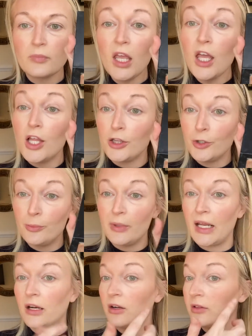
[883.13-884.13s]

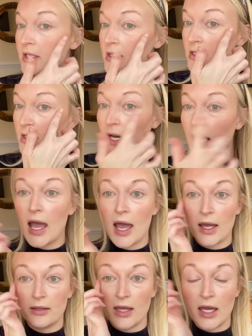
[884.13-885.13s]
Illuminator. This is gonna
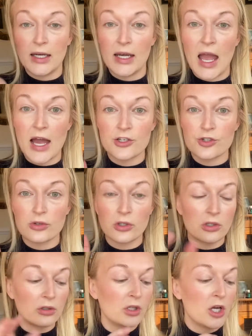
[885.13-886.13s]
add that
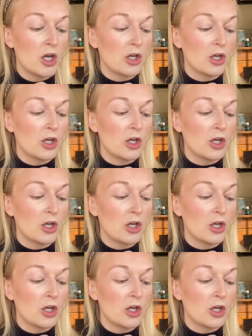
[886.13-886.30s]
natural